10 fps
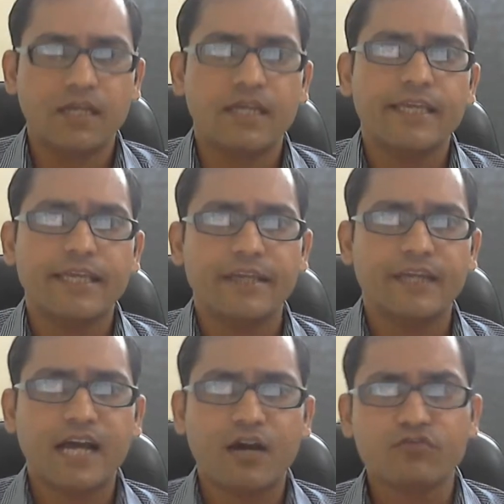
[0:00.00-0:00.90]
he
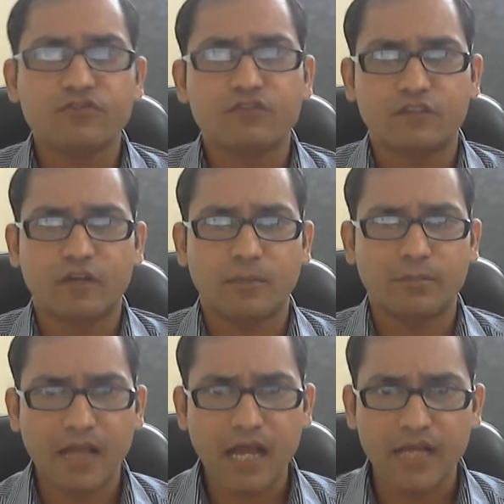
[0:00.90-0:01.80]
announced
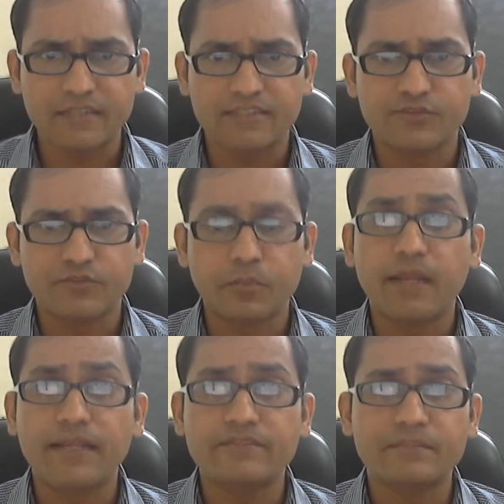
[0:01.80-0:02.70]
plans to
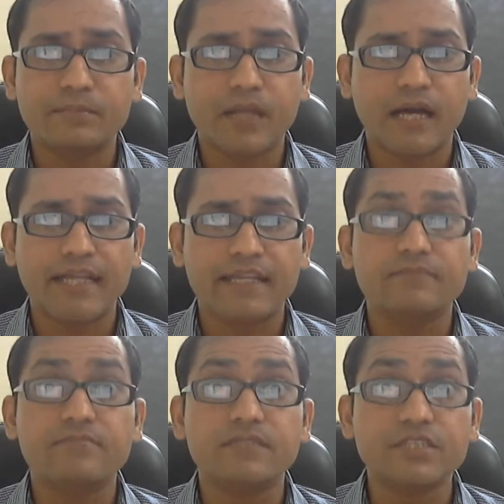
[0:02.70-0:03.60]
replace the planning
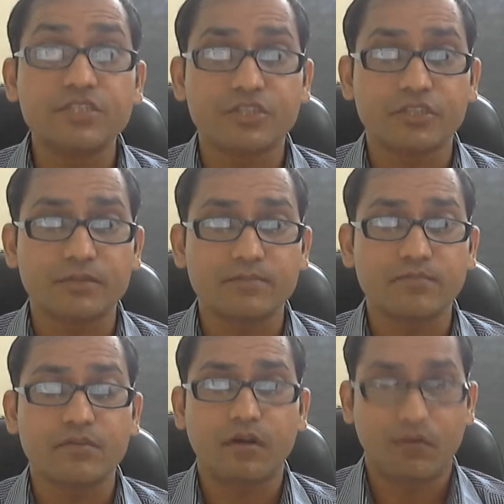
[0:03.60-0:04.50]
commission,
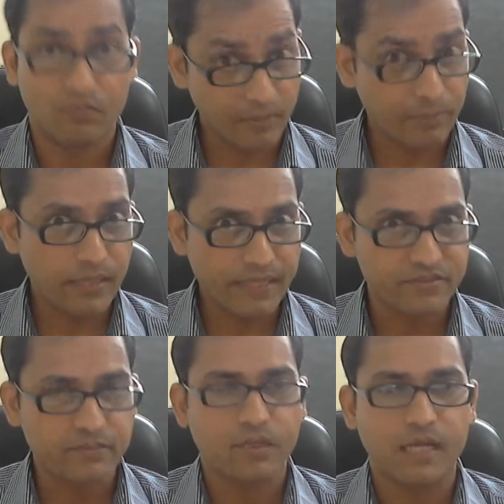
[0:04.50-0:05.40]

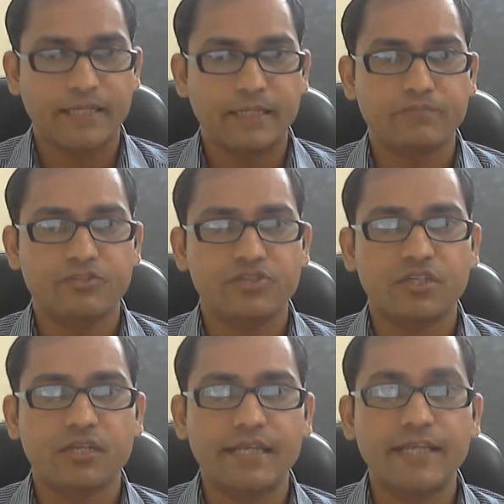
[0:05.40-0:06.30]

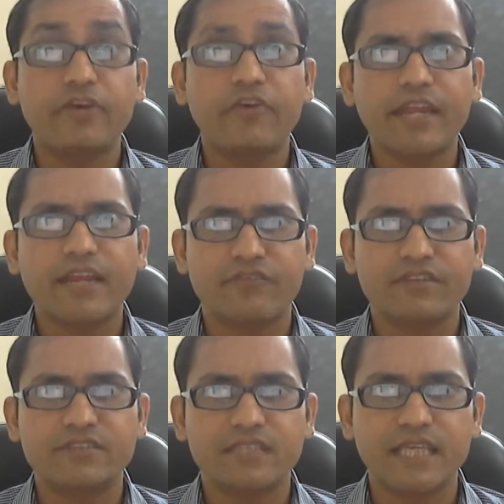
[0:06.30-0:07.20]
a lingering
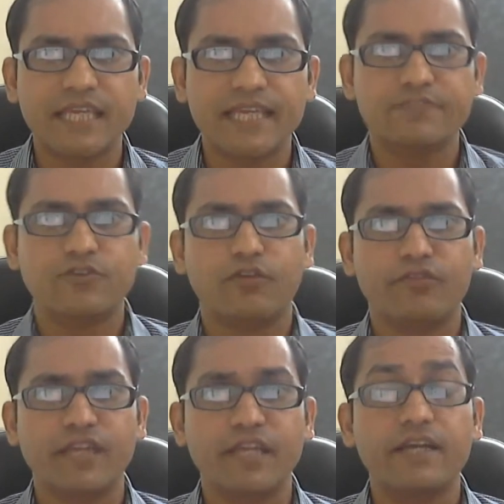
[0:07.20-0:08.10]
vestige of
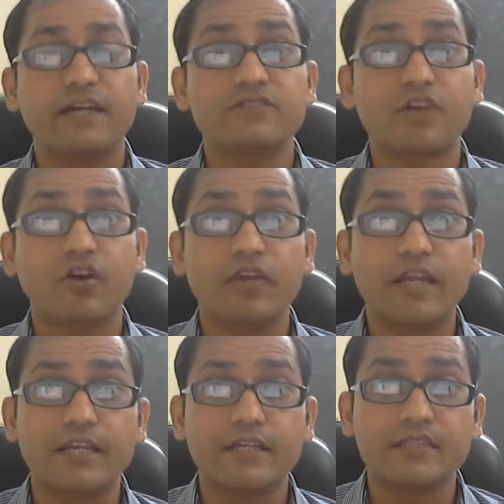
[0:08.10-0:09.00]
India's
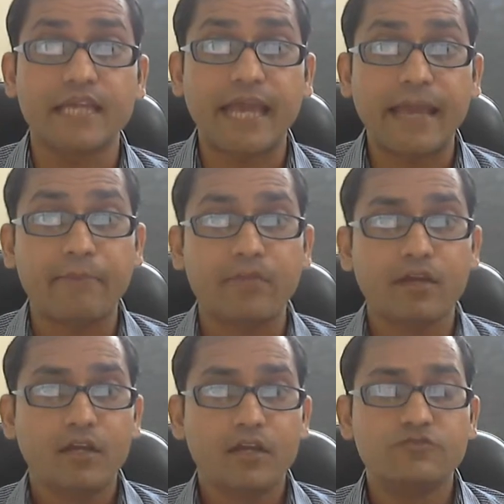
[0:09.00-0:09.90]
early attempt
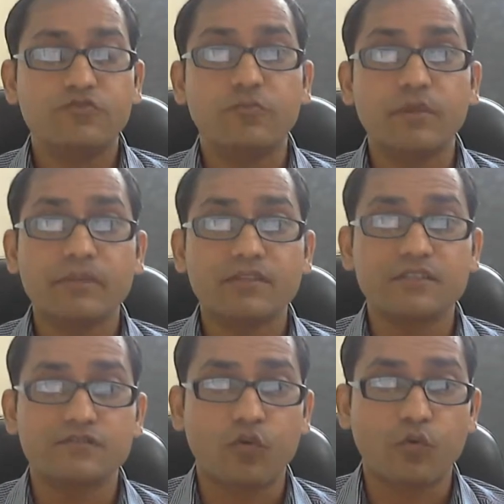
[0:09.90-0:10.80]
to mimic
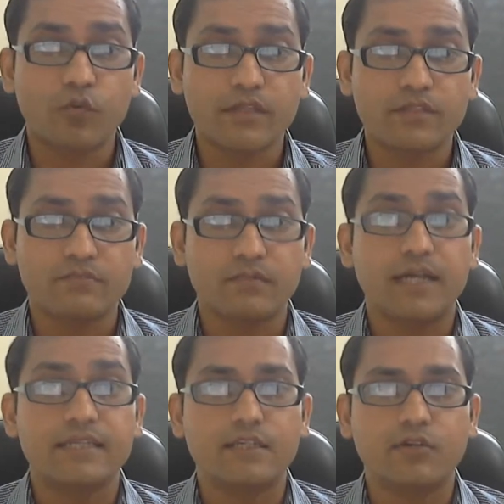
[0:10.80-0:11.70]
the Soviet
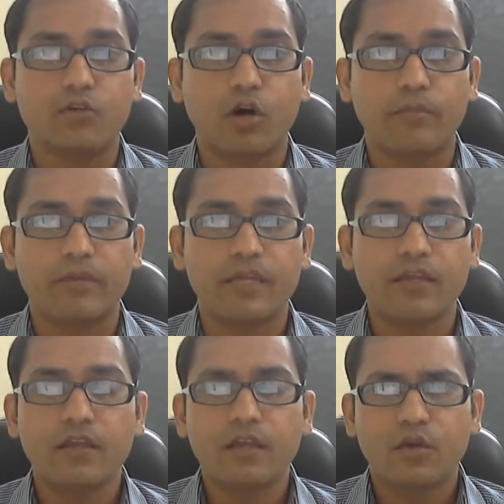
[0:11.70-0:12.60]
command
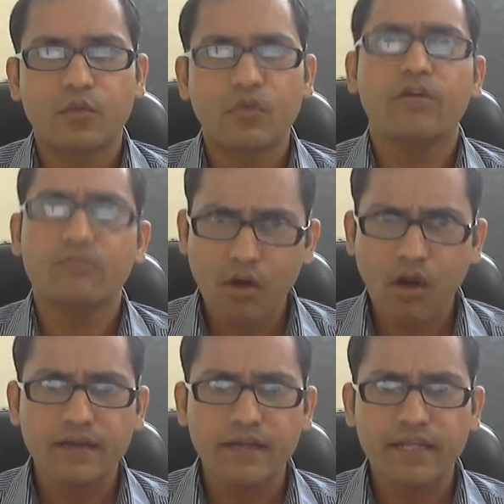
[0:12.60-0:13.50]
economy, with a
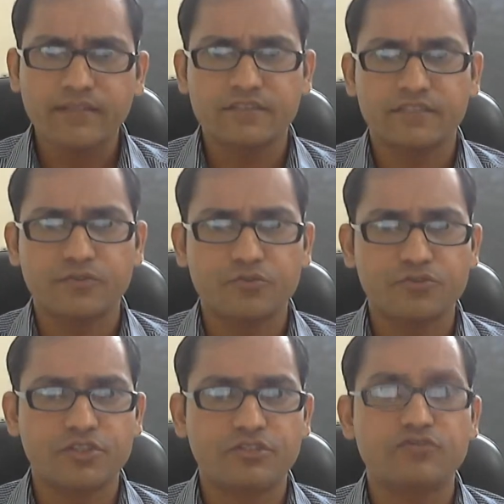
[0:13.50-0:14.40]
modern
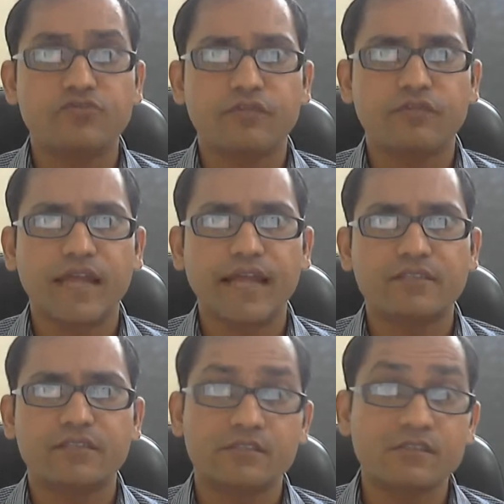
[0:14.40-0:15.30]
institution to
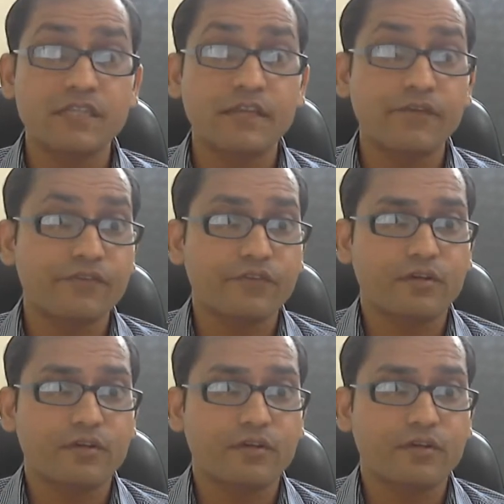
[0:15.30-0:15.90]
reflect a shift